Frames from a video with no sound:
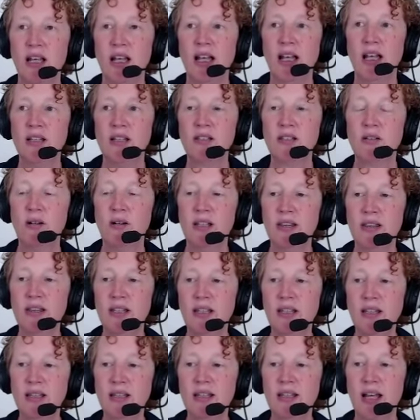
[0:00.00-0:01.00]
So I
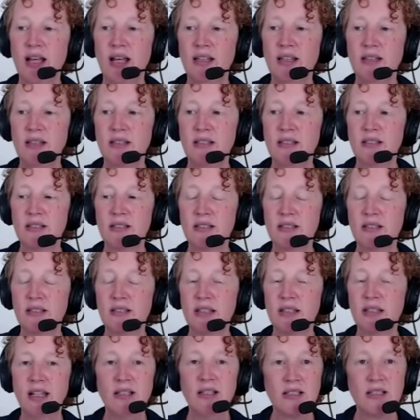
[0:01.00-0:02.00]
think that
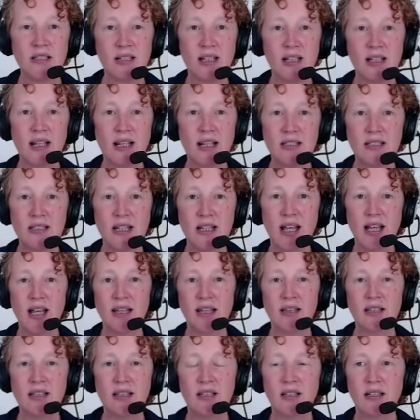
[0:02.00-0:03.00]
this intellect
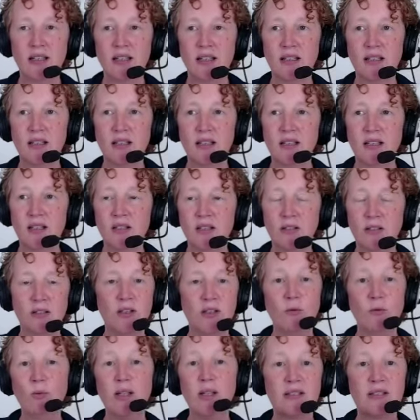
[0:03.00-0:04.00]
and the
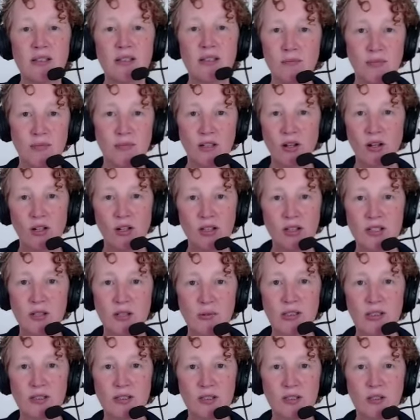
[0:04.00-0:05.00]
wisdom, the knowledge that
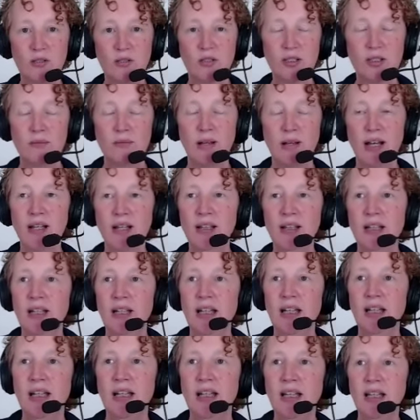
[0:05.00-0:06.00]
we just talked about,
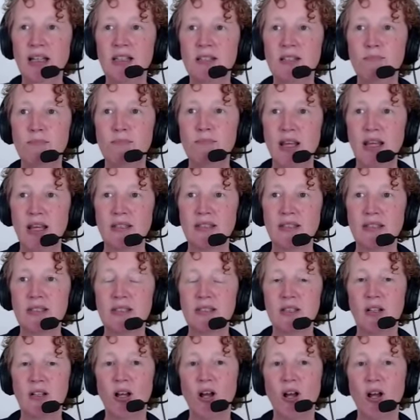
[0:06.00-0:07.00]
is
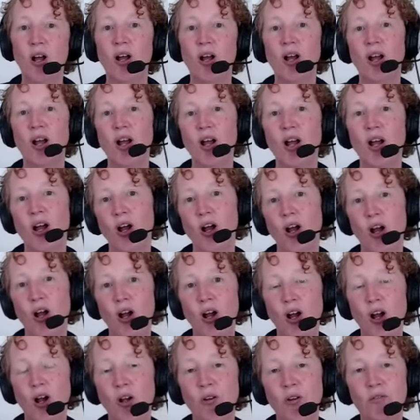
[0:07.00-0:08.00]
best
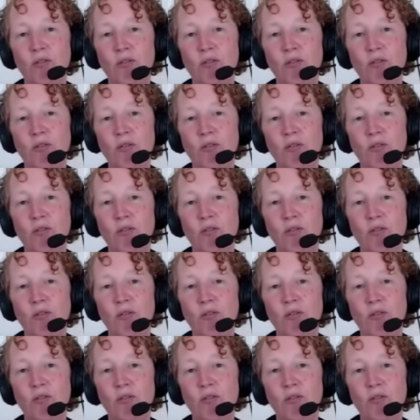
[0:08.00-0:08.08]
over